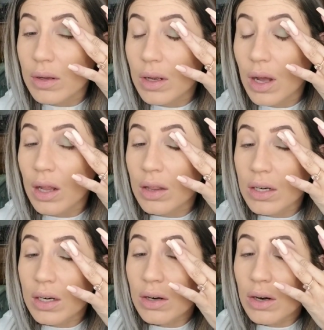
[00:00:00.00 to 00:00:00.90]

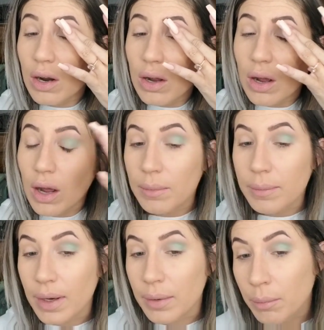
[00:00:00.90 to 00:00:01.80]
color on
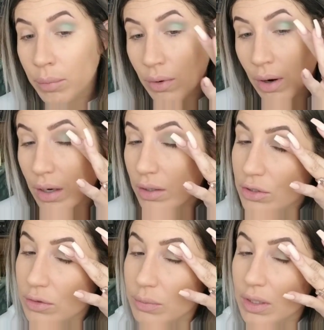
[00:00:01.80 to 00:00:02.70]
my
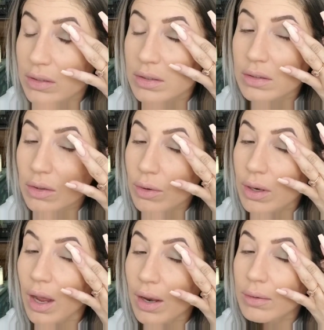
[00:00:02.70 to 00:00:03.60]
brush? Because it's going
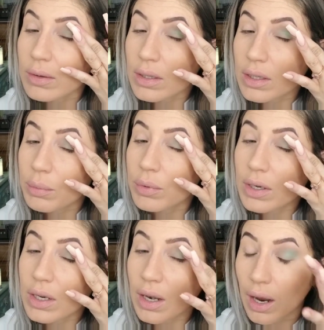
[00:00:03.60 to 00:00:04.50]
on really
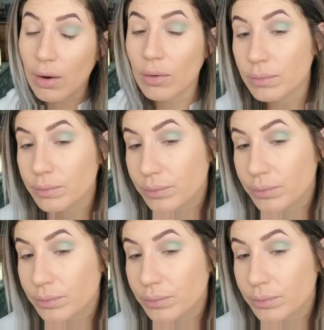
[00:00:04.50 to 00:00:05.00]
pretty now.